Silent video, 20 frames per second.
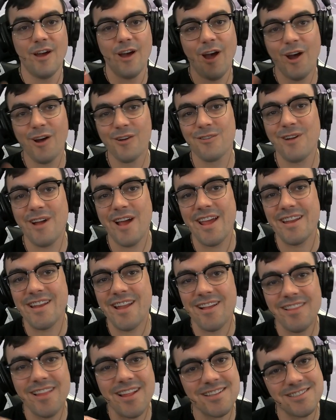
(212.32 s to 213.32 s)
All right,
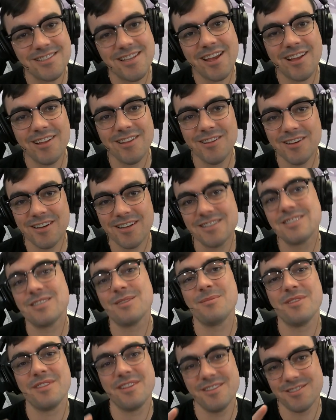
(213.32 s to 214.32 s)
now let's take a look at
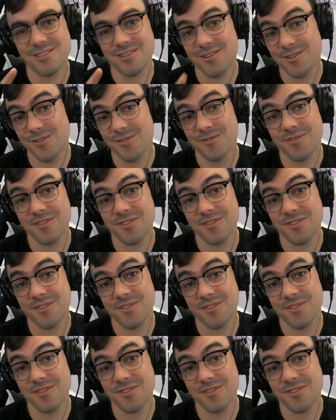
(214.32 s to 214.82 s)
some of these new